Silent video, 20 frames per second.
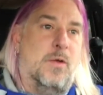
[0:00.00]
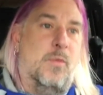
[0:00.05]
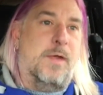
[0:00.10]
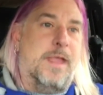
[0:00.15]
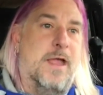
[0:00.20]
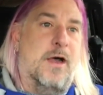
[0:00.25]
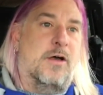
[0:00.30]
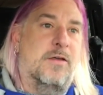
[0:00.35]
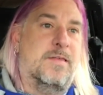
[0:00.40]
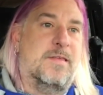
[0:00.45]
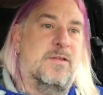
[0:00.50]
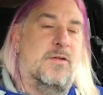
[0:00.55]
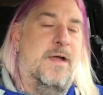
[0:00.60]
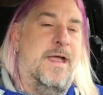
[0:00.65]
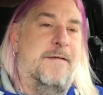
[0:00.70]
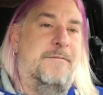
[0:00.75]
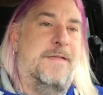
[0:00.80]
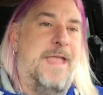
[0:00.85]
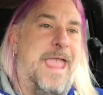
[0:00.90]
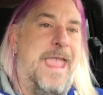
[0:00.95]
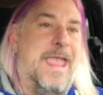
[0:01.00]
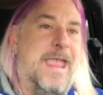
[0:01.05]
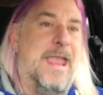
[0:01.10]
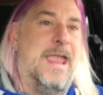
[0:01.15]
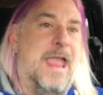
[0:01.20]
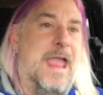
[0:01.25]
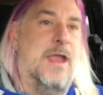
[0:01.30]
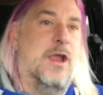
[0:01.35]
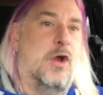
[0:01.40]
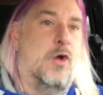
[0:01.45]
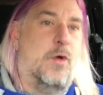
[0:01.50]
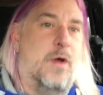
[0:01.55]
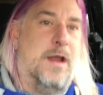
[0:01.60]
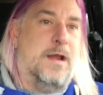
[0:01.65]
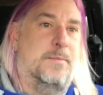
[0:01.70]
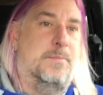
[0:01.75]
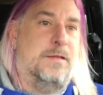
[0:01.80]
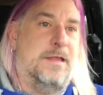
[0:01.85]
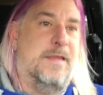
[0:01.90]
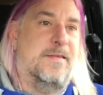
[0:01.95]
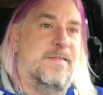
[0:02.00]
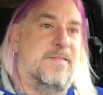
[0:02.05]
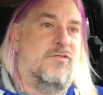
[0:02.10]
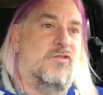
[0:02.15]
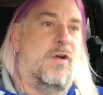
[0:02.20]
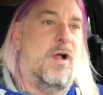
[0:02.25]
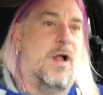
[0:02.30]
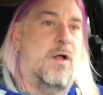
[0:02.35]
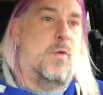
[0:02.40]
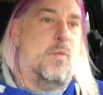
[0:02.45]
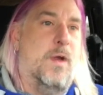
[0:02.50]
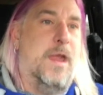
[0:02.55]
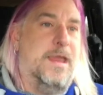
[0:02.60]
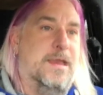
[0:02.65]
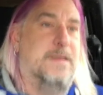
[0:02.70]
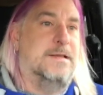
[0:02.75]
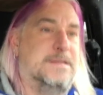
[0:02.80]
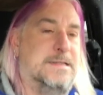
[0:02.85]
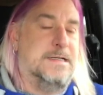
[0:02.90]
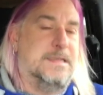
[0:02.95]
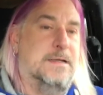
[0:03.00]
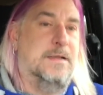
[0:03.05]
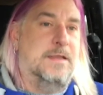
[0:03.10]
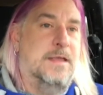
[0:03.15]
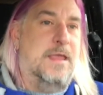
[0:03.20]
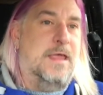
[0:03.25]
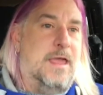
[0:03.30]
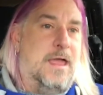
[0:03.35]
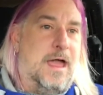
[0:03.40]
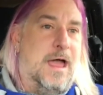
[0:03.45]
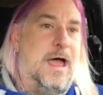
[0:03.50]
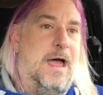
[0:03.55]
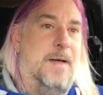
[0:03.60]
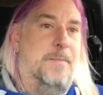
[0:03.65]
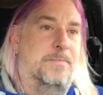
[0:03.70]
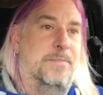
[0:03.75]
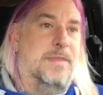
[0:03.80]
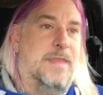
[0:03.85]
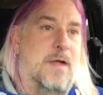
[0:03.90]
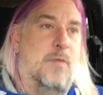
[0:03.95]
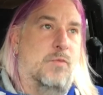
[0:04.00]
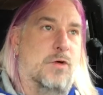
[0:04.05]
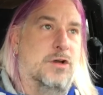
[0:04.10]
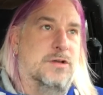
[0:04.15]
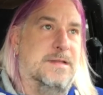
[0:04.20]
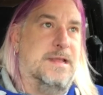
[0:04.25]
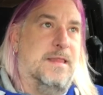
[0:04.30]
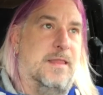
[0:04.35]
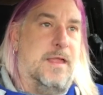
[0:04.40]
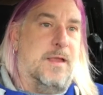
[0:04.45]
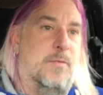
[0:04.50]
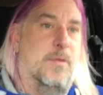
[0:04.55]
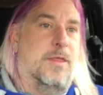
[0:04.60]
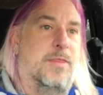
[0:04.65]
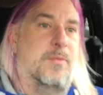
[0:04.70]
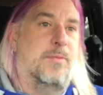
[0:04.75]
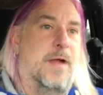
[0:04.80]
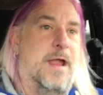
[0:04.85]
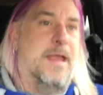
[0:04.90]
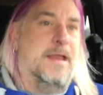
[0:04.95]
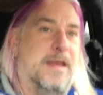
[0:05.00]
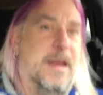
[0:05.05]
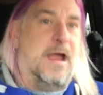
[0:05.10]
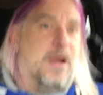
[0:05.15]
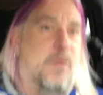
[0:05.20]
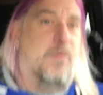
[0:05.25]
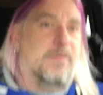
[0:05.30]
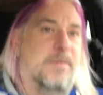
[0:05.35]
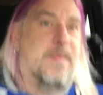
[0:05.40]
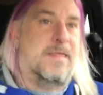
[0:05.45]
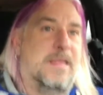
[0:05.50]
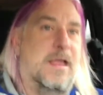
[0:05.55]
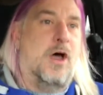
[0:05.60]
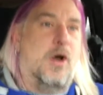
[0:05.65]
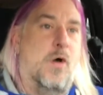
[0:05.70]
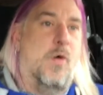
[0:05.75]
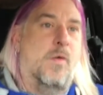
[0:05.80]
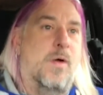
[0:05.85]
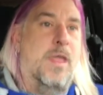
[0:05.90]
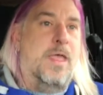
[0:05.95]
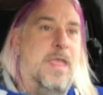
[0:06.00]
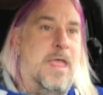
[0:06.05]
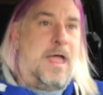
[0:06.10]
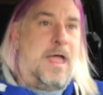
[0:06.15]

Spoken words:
we also have a incredibly strong wind that we're dealing with right now. So,